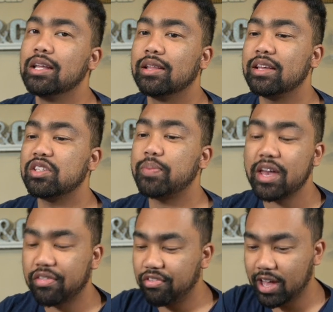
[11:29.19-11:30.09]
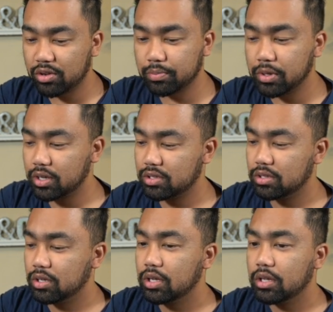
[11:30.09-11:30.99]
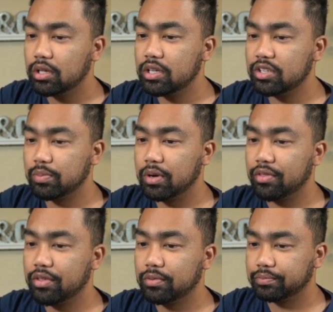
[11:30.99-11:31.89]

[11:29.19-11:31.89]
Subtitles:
let's just pay $1,000 each month.